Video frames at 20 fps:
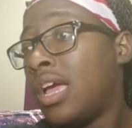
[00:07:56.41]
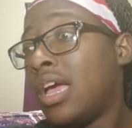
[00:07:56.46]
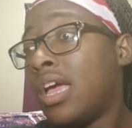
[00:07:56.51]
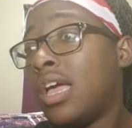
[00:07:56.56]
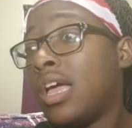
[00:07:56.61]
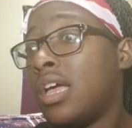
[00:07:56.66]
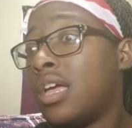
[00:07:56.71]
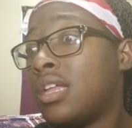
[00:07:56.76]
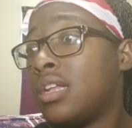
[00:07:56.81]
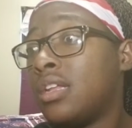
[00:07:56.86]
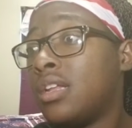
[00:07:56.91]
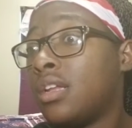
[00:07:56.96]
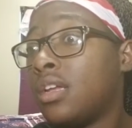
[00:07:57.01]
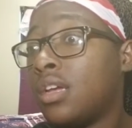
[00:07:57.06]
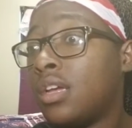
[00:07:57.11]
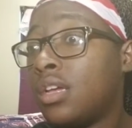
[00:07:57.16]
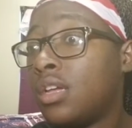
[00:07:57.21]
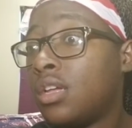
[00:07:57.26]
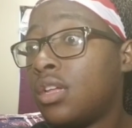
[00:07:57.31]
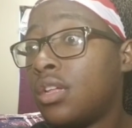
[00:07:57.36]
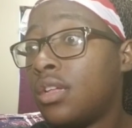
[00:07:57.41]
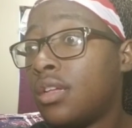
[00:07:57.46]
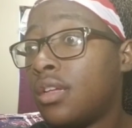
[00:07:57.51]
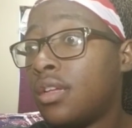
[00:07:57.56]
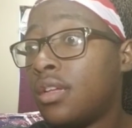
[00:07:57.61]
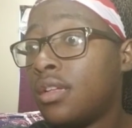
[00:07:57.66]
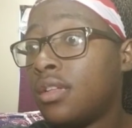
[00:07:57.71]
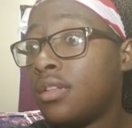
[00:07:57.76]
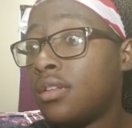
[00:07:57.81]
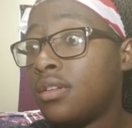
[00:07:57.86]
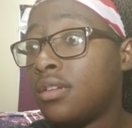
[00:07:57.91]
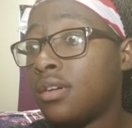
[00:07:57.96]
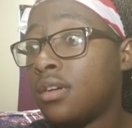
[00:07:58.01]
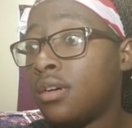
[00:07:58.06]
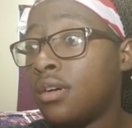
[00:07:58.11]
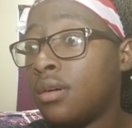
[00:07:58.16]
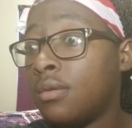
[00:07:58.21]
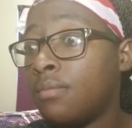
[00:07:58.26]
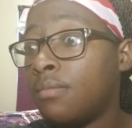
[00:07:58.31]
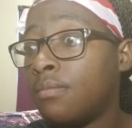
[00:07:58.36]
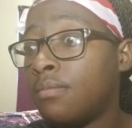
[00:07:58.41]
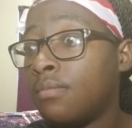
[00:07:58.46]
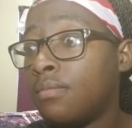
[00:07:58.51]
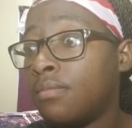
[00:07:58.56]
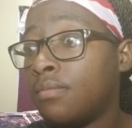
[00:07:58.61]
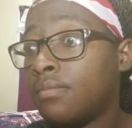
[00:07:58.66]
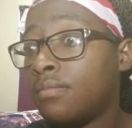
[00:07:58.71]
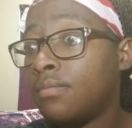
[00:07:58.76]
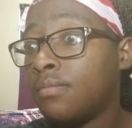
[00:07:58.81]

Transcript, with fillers: and um